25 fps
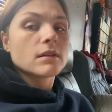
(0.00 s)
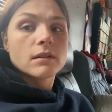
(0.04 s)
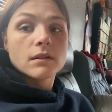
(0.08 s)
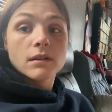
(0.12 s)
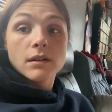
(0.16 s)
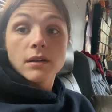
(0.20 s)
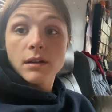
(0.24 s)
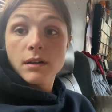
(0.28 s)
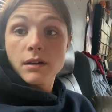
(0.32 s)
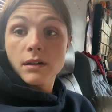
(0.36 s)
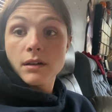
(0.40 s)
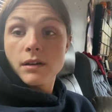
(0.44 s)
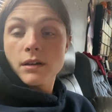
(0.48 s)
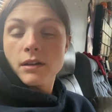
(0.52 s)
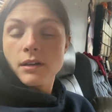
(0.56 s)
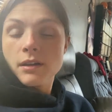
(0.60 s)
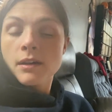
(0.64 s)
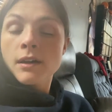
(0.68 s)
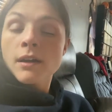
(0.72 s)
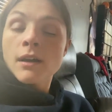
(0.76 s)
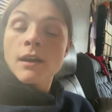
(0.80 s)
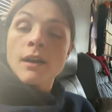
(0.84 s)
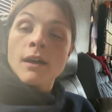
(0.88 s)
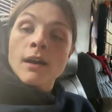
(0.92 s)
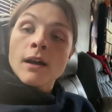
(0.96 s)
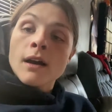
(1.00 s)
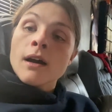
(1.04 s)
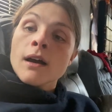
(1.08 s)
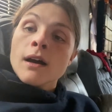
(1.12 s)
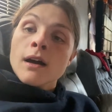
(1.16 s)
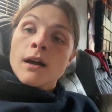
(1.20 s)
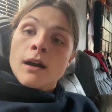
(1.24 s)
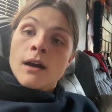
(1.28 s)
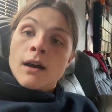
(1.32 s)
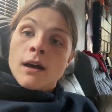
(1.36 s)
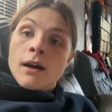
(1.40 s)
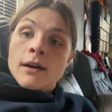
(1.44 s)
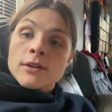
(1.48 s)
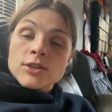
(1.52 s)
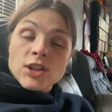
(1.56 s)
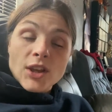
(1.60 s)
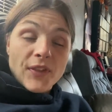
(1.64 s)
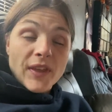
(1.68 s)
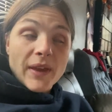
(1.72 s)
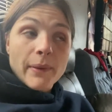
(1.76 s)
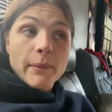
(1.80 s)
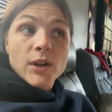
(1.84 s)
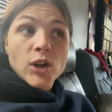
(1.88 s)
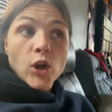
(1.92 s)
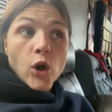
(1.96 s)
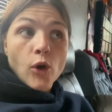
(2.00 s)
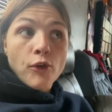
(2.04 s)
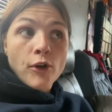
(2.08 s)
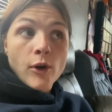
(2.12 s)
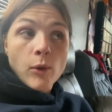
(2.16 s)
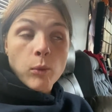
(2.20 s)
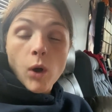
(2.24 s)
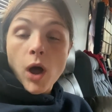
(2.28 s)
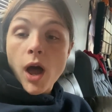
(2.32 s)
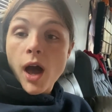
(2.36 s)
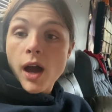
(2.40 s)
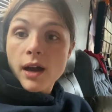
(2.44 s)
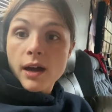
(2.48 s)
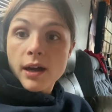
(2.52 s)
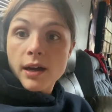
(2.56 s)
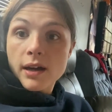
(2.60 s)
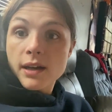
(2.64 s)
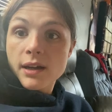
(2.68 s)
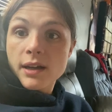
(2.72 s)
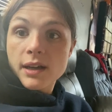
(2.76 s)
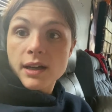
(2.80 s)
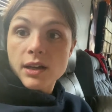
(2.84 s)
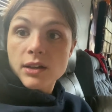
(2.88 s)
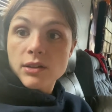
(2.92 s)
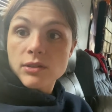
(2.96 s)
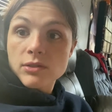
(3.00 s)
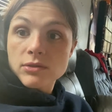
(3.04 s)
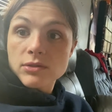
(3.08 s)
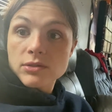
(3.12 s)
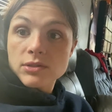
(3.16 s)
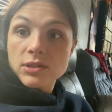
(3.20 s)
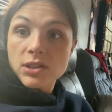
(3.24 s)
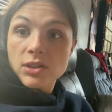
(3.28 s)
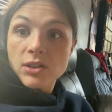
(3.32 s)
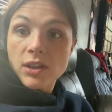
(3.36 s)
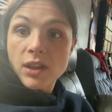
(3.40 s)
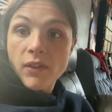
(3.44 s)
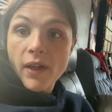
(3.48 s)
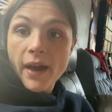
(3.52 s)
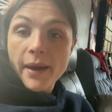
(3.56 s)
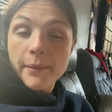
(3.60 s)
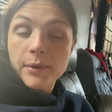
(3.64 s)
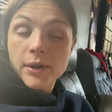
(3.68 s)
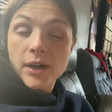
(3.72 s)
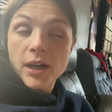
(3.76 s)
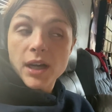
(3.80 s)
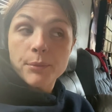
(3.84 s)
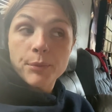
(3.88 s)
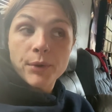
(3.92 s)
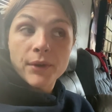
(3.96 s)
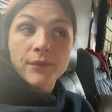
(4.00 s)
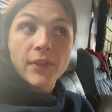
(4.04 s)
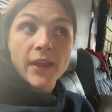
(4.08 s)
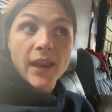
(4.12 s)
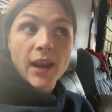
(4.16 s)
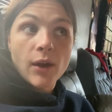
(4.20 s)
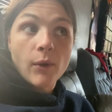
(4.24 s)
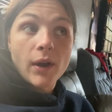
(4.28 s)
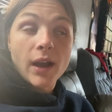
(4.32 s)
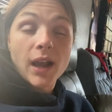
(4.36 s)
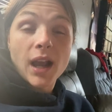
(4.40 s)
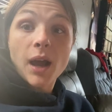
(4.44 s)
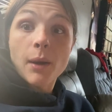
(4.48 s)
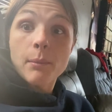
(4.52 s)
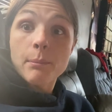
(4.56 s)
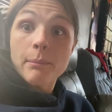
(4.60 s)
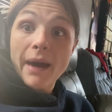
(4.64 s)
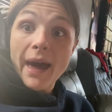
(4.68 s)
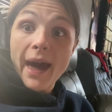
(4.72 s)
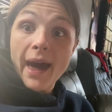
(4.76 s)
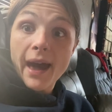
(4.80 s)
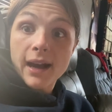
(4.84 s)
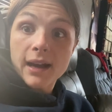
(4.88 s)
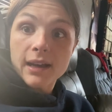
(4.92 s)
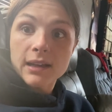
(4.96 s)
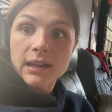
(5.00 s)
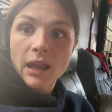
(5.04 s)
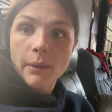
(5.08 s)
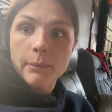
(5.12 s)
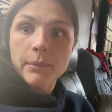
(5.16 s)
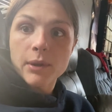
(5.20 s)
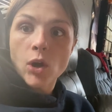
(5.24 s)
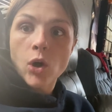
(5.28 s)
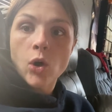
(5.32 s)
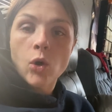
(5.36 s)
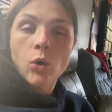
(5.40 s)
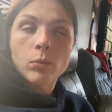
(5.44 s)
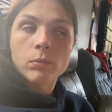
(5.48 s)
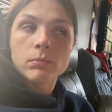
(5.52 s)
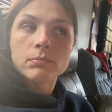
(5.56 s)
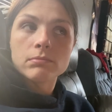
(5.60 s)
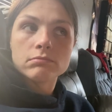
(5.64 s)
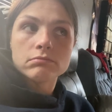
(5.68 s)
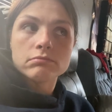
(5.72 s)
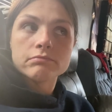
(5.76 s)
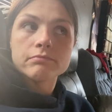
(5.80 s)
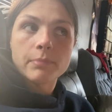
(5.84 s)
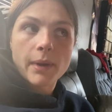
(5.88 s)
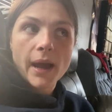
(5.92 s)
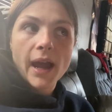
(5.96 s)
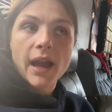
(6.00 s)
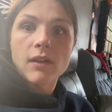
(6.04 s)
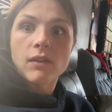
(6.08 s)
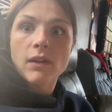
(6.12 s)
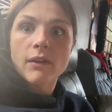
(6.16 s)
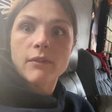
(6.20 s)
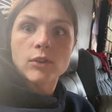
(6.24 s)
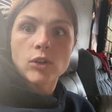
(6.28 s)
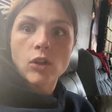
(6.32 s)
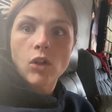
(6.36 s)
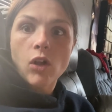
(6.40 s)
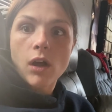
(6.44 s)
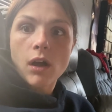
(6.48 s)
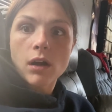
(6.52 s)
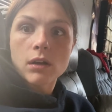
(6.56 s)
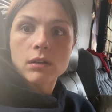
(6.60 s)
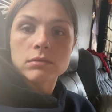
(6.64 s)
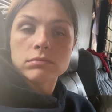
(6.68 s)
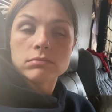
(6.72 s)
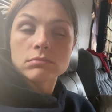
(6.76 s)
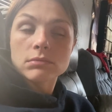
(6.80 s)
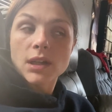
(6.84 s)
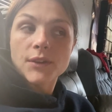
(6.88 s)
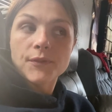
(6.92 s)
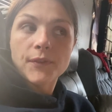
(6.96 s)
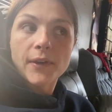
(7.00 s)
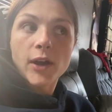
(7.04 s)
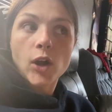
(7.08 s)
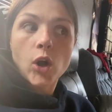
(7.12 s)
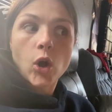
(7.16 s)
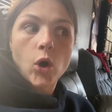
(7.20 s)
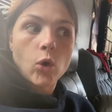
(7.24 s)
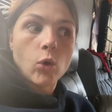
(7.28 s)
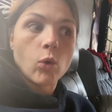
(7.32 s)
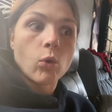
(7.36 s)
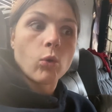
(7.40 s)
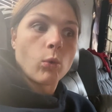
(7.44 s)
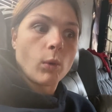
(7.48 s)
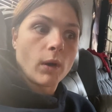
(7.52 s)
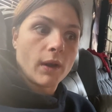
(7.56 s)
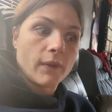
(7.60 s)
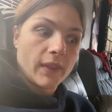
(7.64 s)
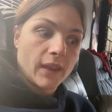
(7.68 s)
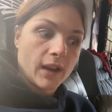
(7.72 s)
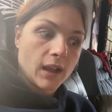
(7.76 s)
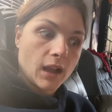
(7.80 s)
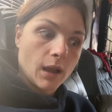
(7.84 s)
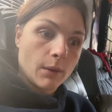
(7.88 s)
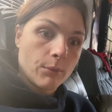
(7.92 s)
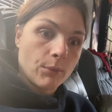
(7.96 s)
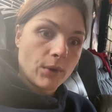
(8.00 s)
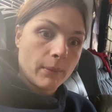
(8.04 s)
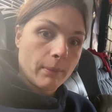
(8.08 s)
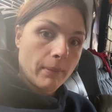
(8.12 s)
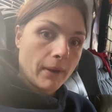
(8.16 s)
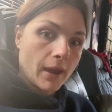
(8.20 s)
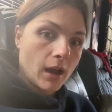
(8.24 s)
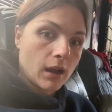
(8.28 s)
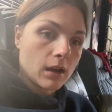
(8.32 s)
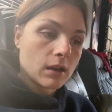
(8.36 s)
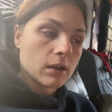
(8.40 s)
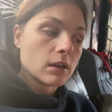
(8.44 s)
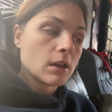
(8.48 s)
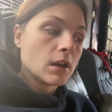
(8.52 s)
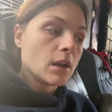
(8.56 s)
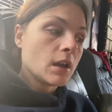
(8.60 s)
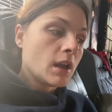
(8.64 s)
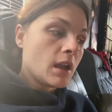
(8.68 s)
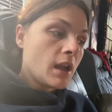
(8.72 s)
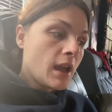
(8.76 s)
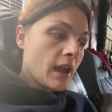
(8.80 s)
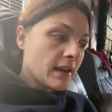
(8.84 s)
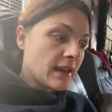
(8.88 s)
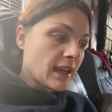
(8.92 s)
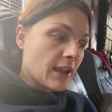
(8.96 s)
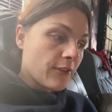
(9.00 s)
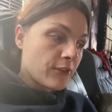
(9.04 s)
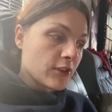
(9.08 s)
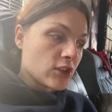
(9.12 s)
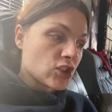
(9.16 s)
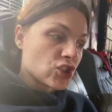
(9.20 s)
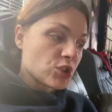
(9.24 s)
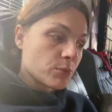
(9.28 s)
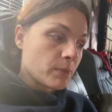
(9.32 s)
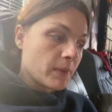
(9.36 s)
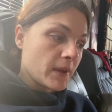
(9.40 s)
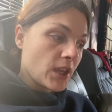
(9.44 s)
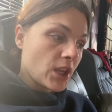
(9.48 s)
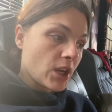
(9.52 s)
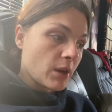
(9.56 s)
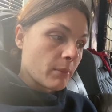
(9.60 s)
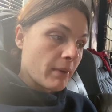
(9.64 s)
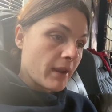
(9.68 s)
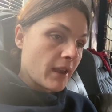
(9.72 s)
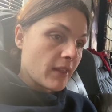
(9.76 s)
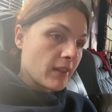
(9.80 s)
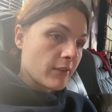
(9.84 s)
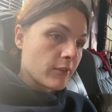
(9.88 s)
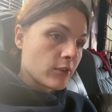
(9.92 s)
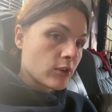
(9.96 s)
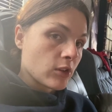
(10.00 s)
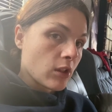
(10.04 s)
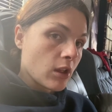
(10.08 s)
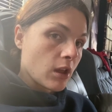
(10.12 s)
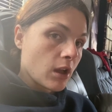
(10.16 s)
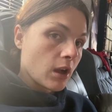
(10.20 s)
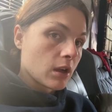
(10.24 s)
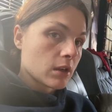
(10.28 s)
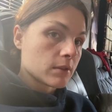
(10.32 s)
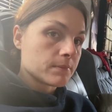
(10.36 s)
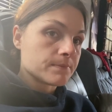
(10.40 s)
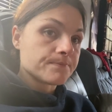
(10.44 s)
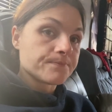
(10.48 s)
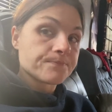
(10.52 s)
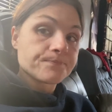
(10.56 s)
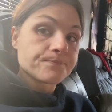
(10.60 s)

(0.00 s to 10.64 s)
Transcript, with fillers: huh? So I think I'm going to go for a walk to the library, print that out, and come back. And I'll be home by 11 o'clock. If I go and then come right back, definitely should be here by 11 o'clock.